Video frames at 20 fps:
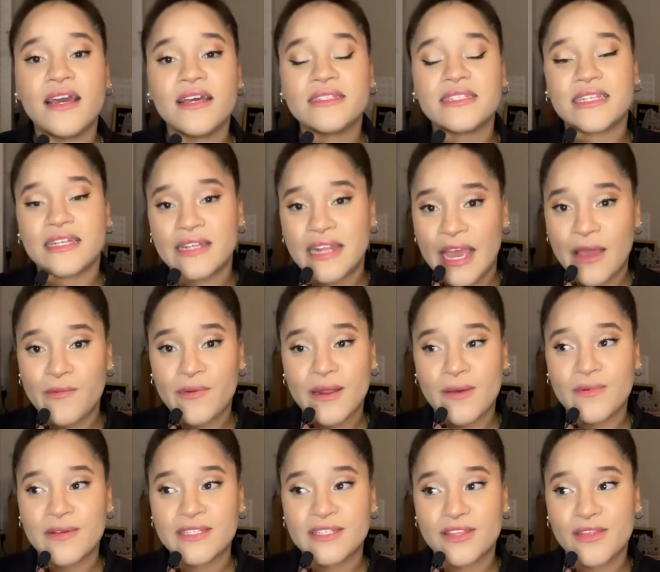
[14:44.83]
today when I
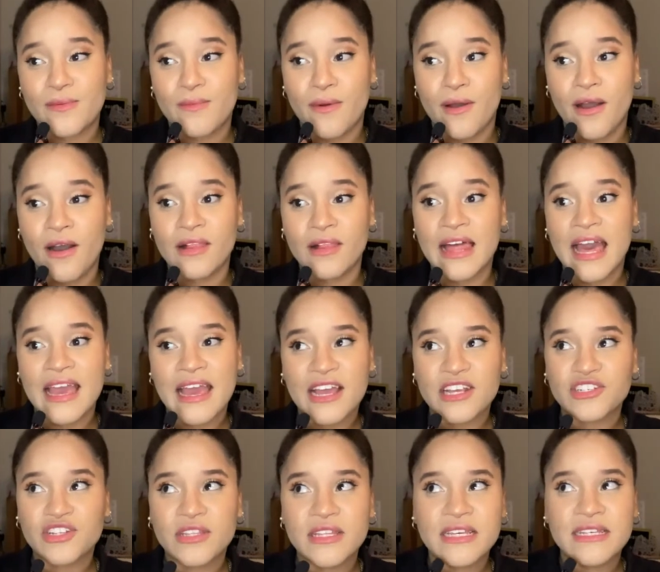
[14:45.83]
went to the mall, I
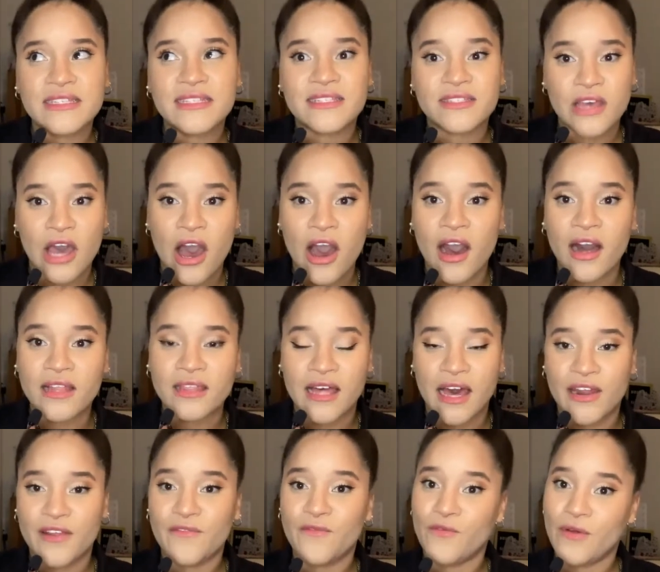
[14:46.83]
actually saw a
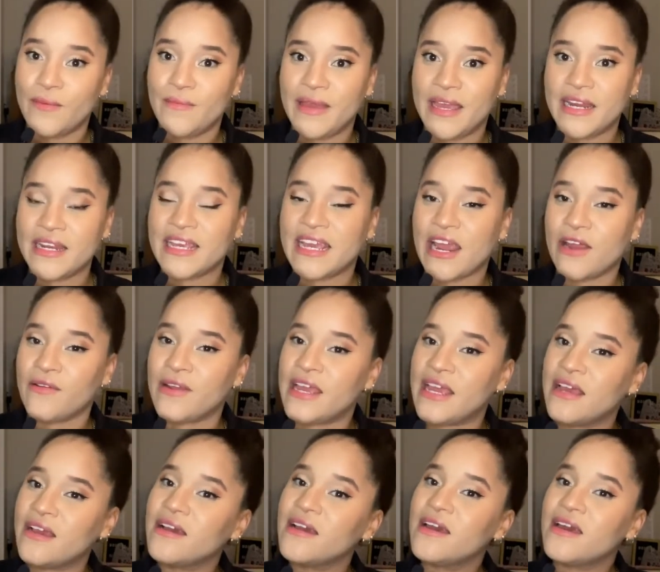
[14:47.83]
lot of women
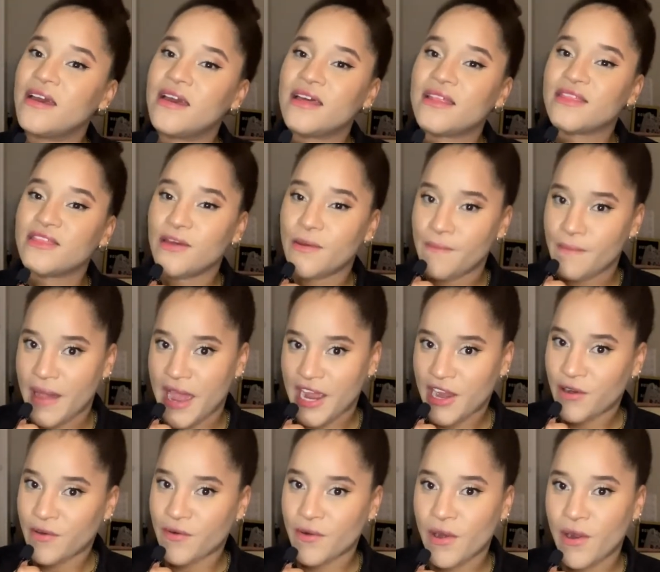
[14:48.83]
carrying the
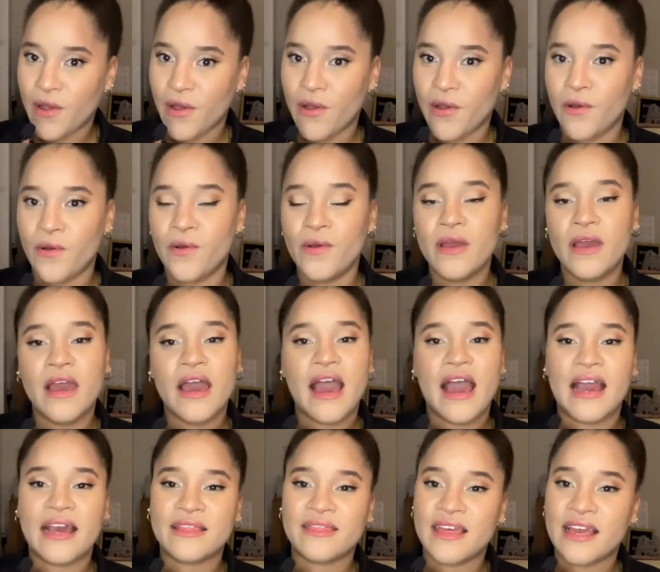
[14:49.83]
micro.
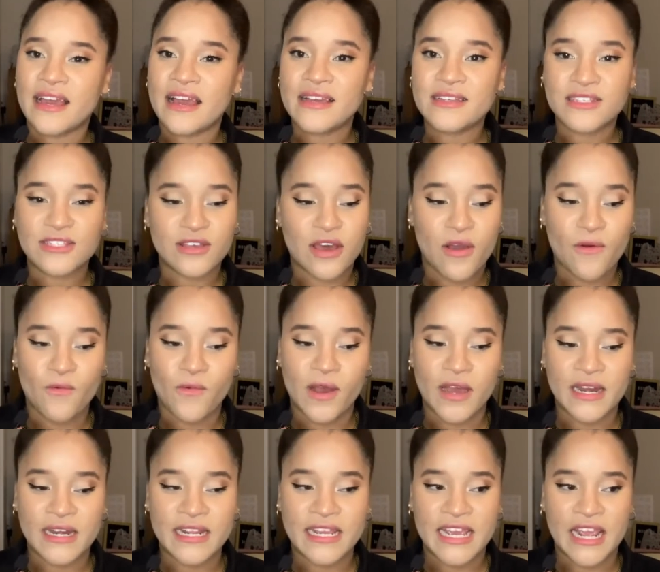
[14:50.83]
I think I saw
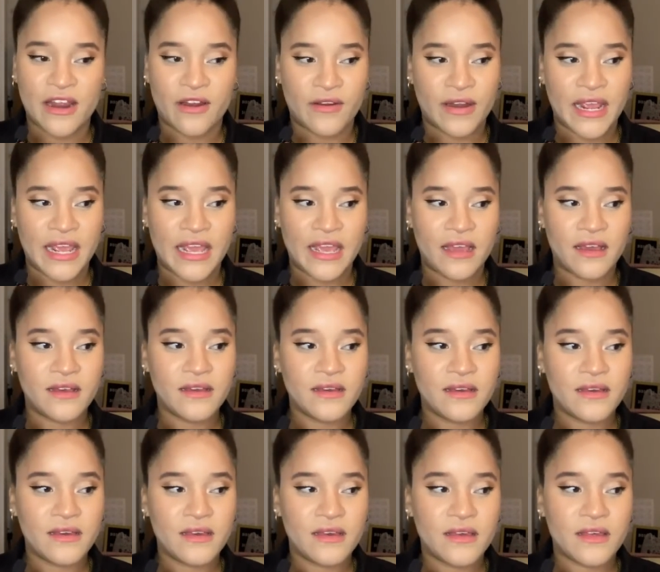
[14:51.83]
one
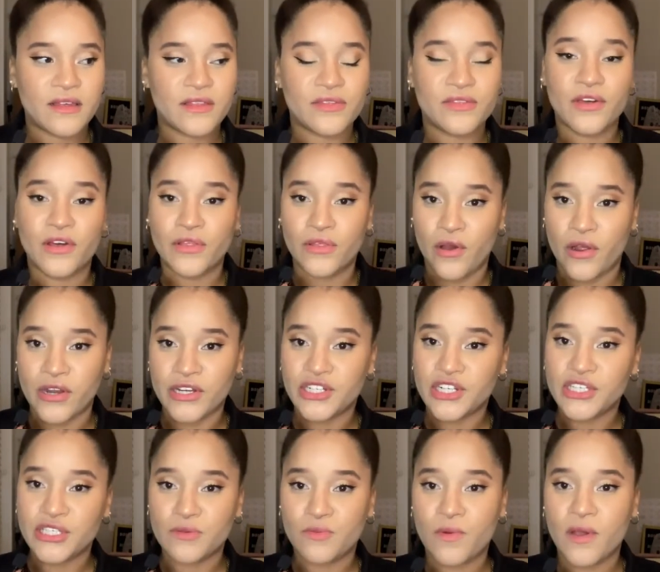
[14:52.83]
carrying the
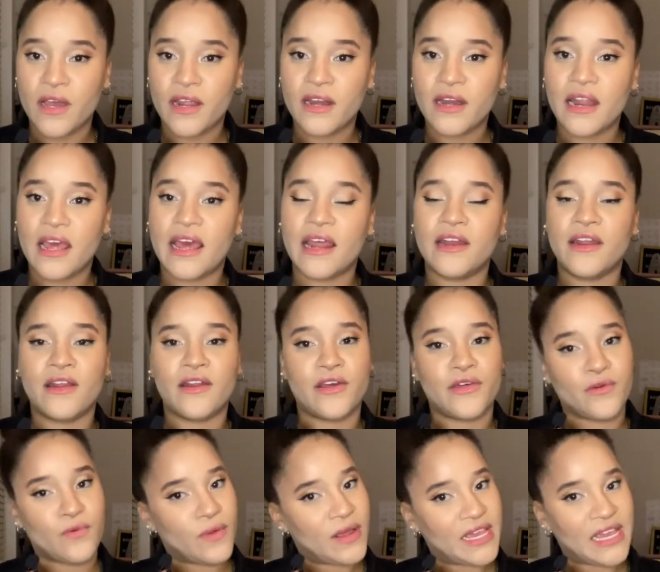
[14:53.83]
largest one and
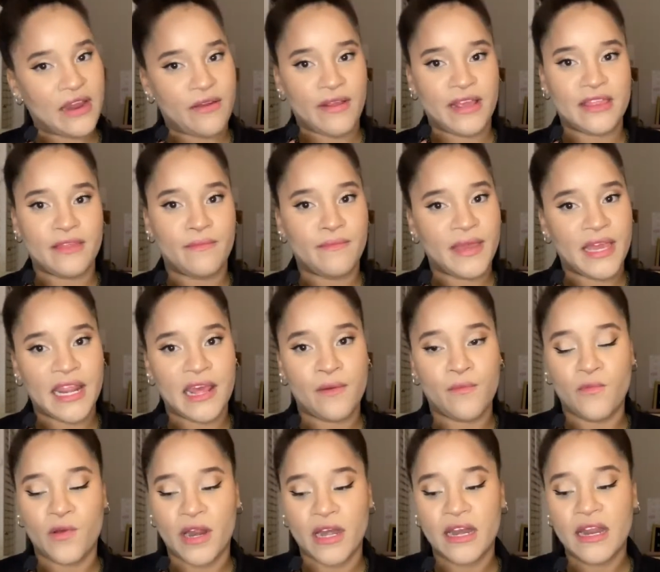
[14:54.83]
another one carrying the medium
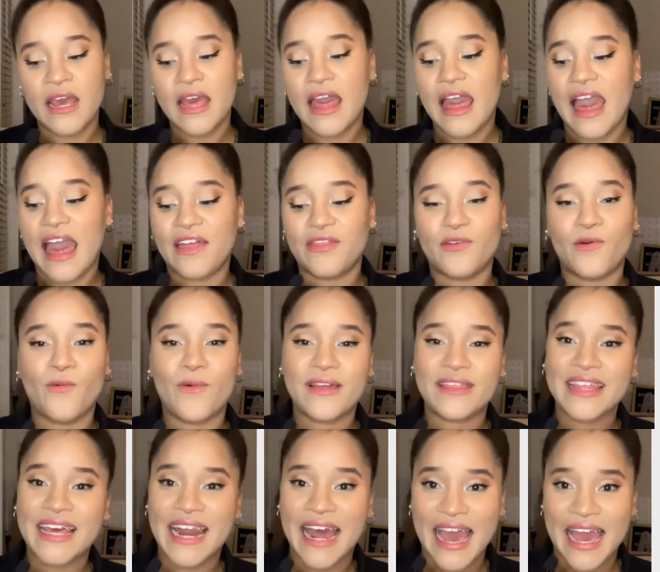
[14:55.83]
one, and the one
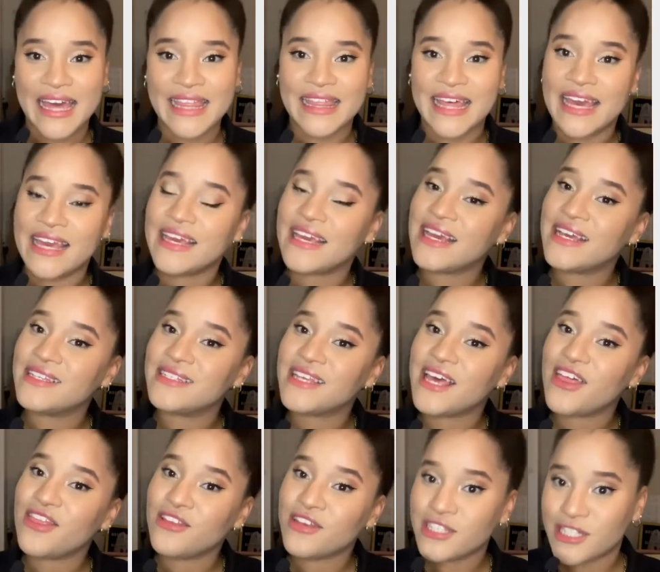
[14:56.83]
that I like is
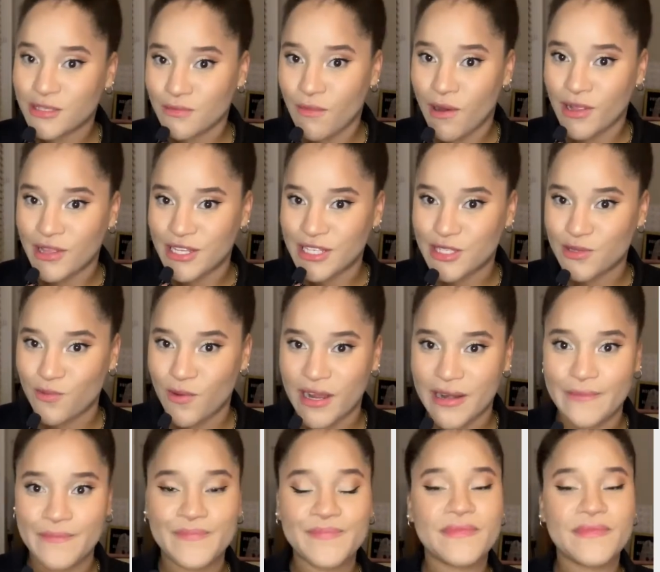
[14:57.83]
the smallest one.